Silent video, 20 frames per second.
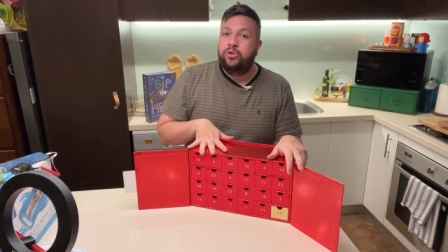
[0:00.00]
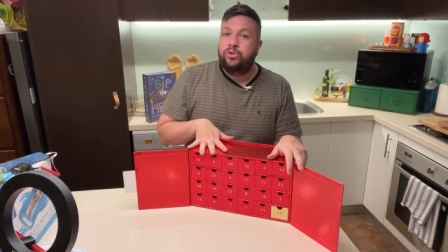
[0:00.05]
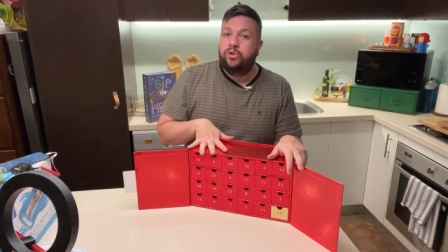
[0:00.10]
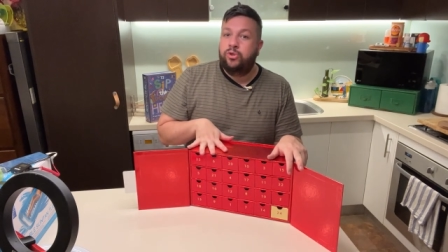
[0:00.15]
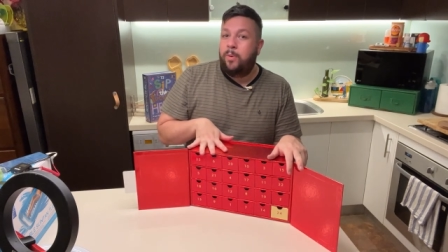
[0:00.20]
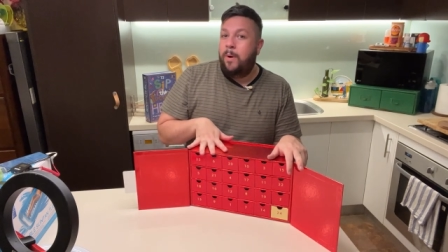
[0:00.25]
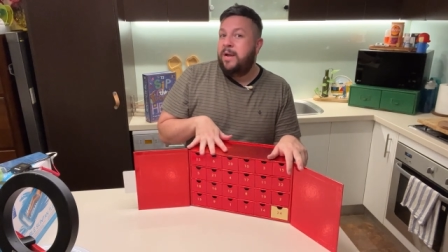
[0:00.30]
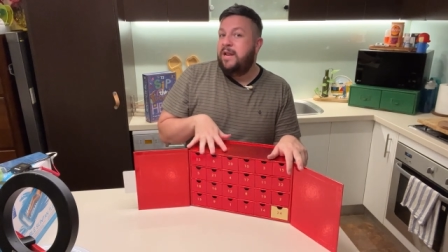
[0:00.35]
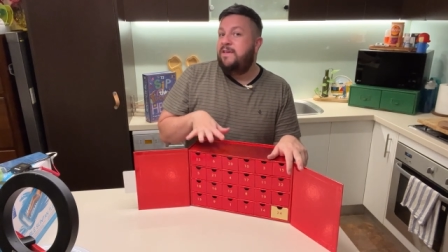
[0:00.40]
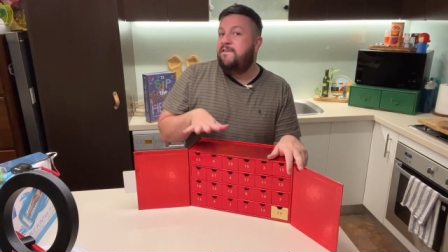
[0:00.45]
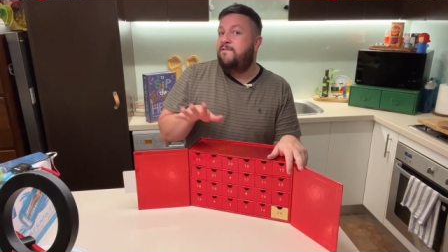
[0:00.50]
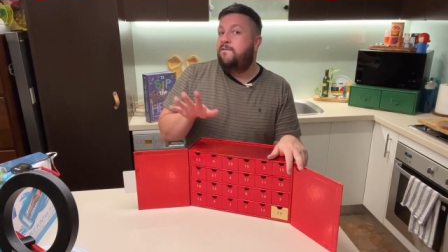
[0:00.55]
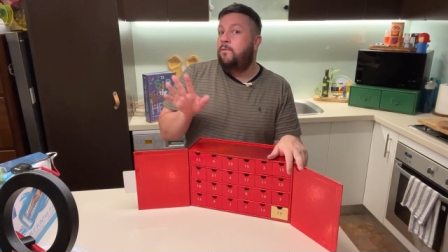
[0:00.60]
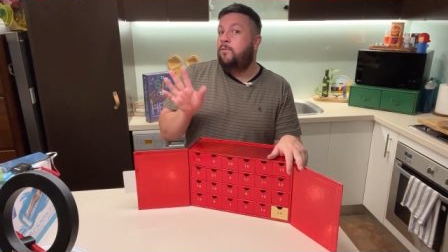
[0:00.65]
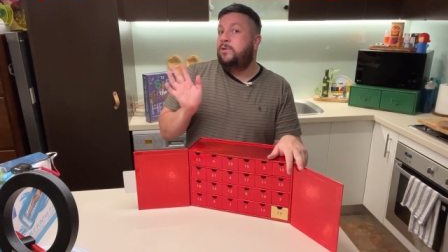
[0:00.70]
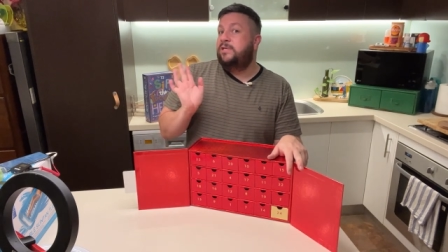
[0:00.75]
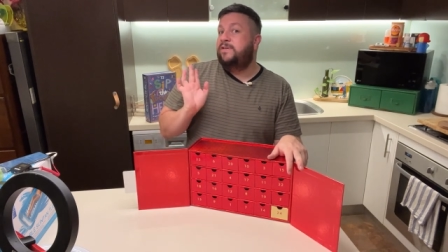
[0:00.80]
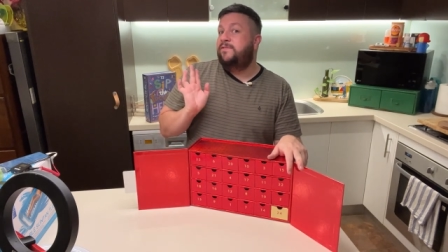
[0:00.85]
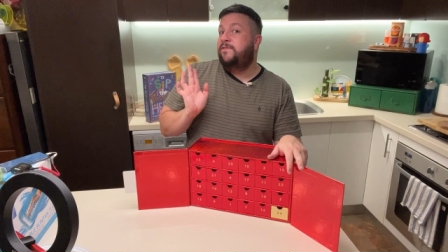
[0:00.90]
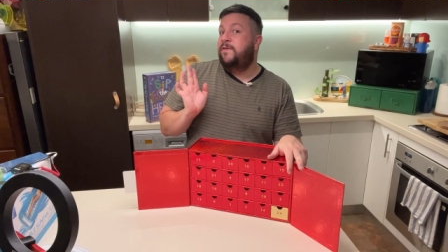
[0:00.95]

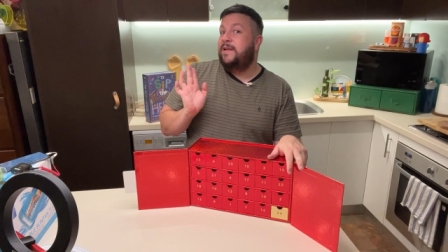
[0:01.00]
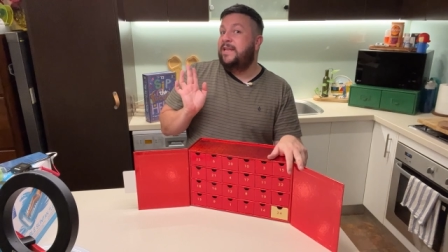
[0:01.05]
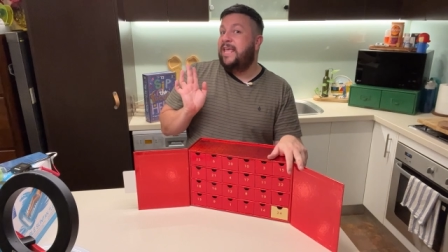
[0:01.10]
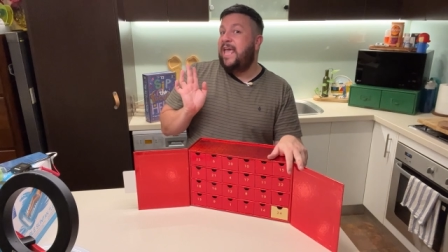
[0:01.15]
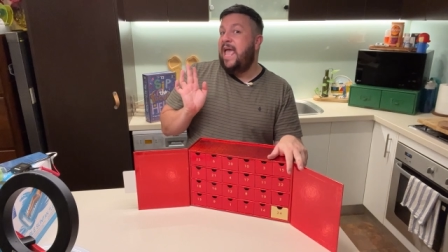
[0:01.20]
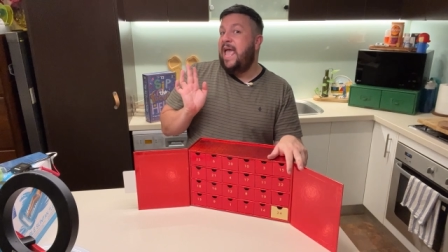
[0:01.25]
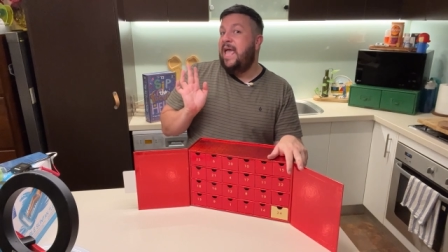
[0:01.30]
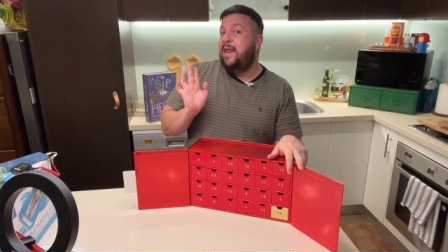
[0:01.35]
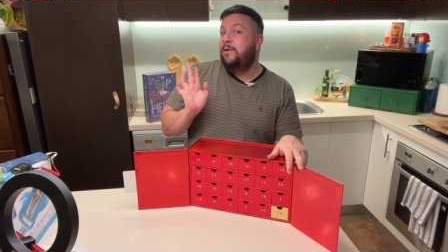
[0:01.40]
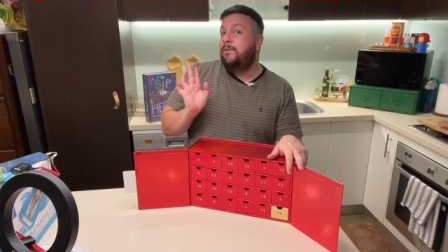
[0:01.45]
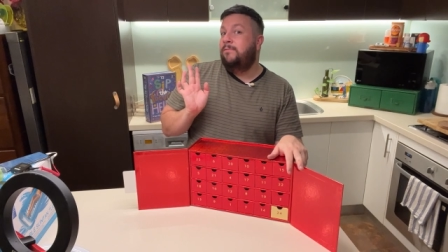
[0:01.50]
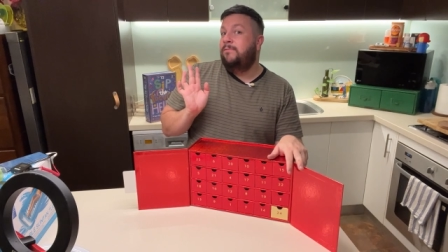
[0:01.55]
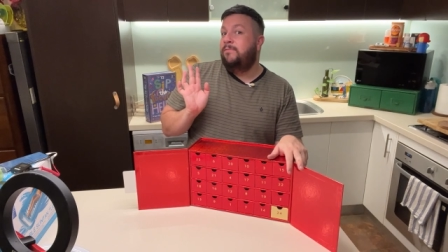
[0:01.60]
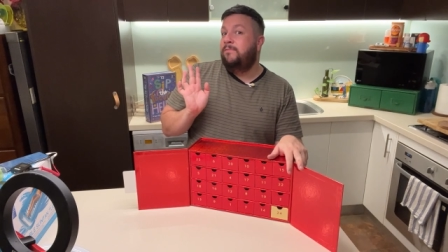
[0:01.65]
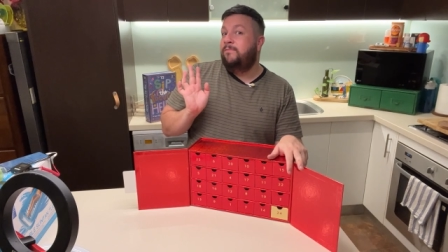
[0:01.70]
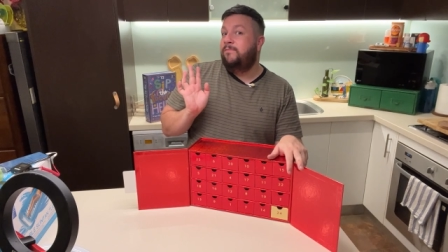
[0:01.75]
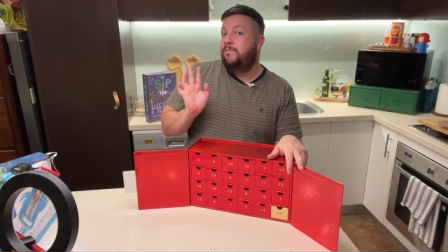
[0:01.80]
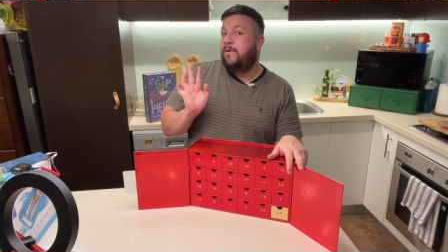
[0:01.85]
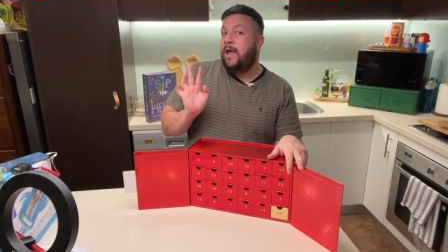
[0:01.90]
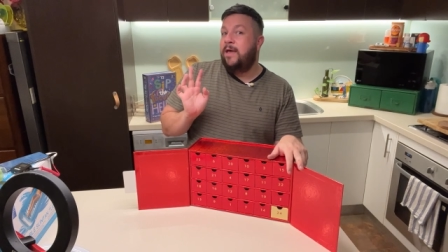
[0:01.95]
24 different
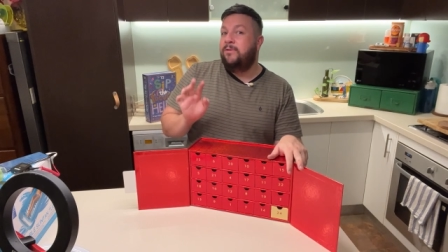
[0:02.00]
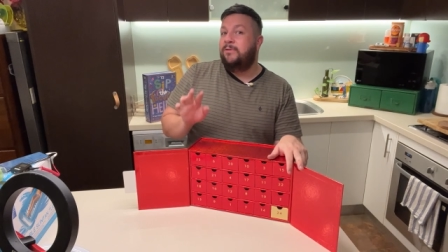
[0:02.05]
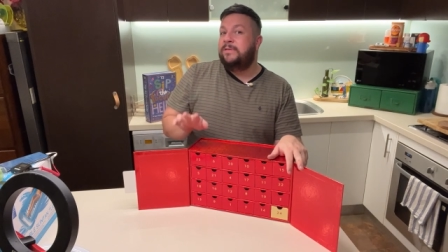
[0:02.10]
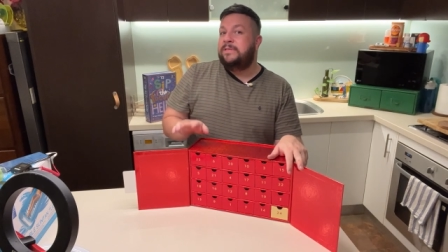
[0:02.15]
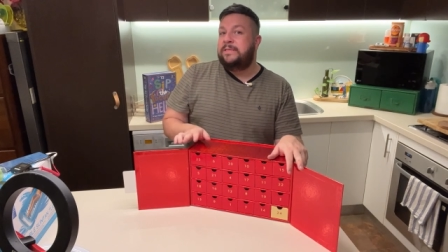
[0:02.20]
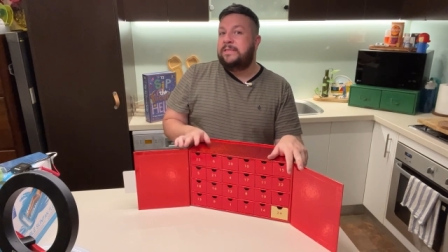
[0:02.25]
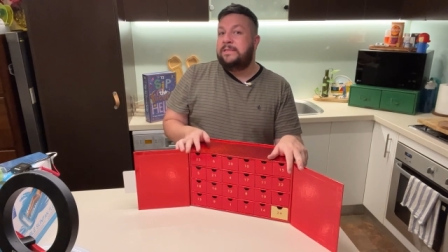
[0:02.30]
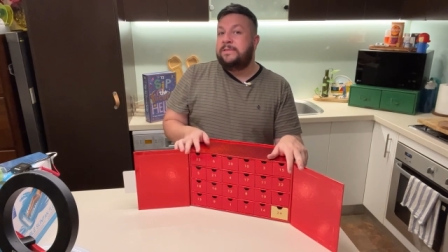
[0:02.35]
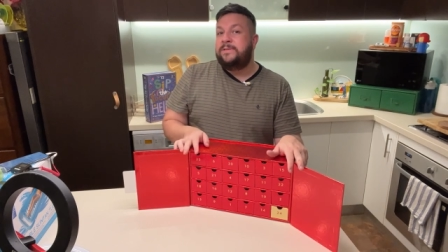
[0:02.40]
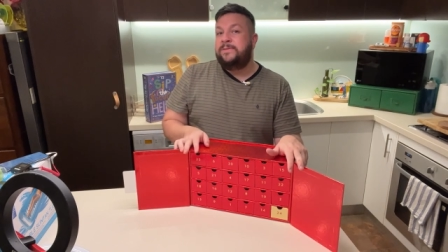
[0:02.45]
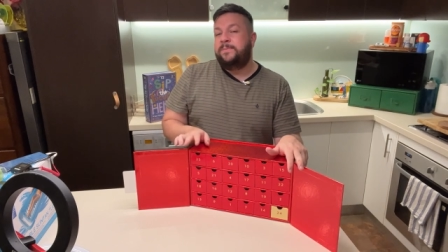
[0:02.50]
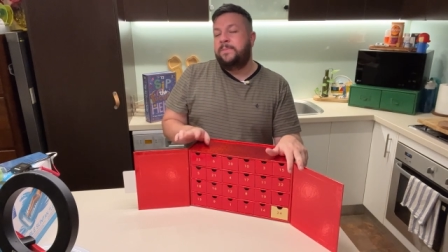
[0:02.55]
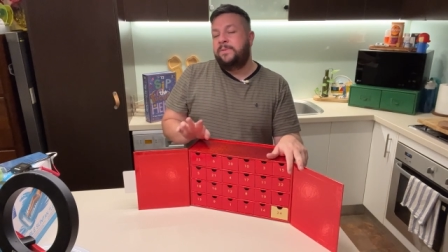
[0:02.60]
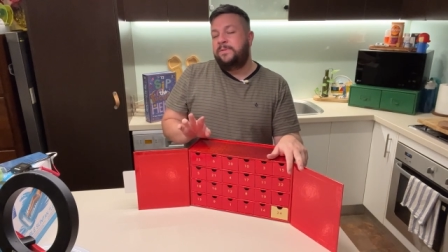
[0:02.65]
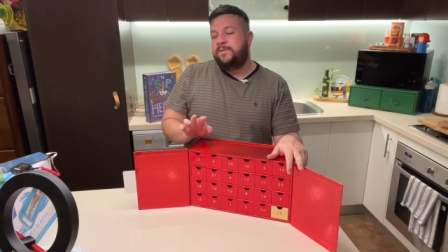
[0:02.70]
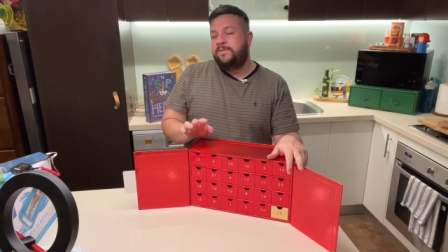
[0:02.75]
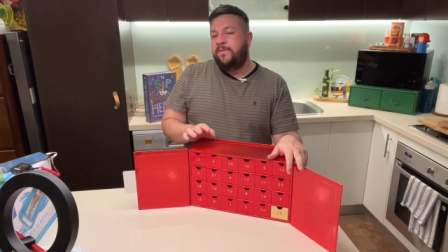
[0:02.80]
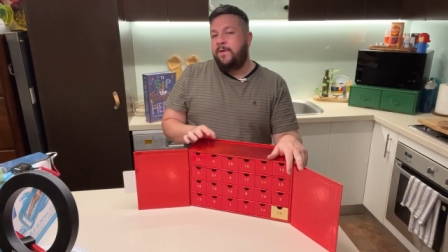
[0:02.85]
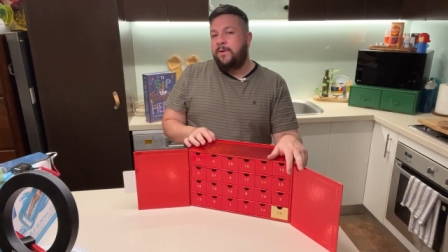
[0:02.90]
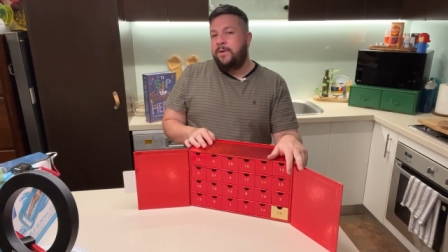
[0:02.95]
candle fragrances,
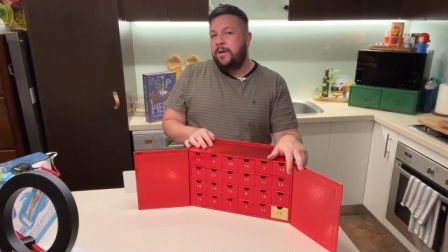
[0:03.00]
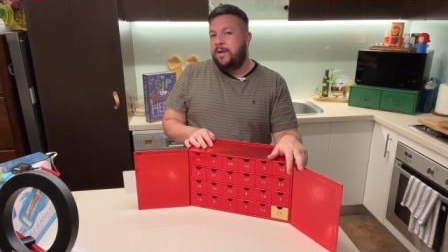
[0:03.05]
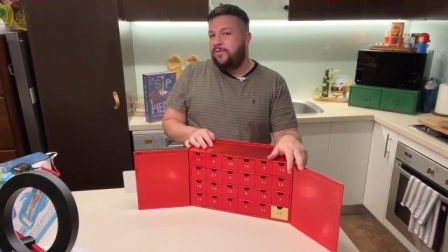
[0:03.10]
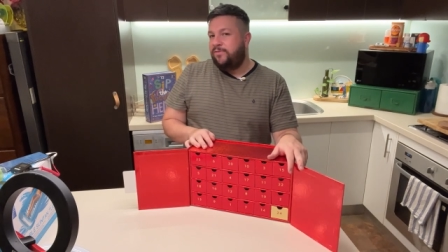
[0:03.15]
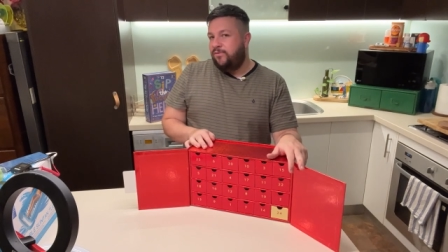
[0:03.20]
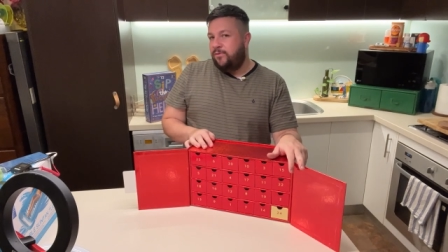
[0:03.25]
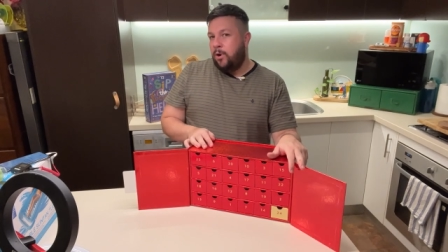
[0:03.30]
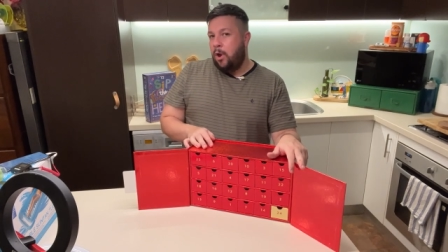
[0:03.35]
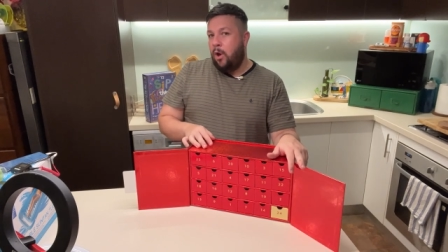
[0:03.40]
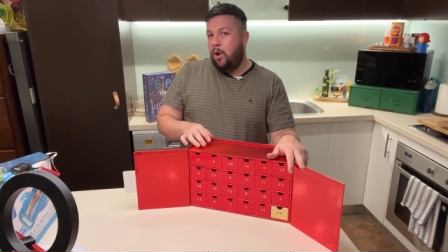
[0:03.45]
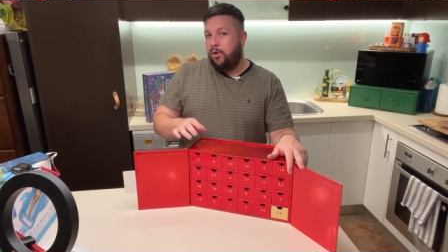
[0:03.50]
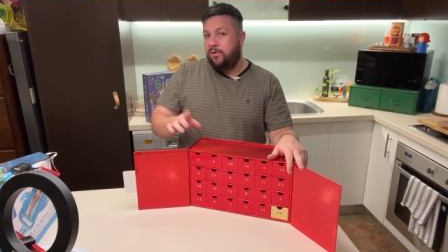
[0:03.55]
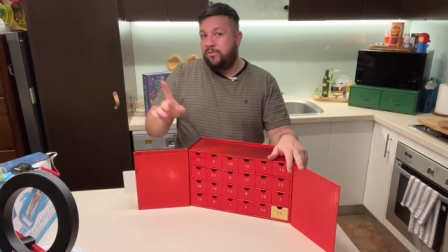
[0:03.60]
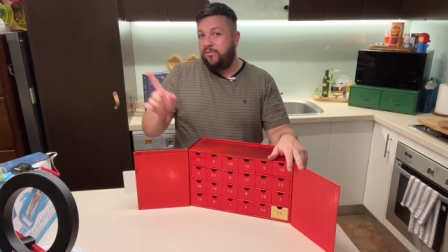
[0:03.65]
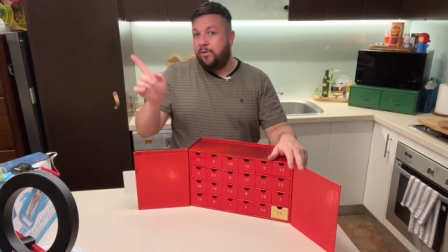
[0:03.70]
but it's not.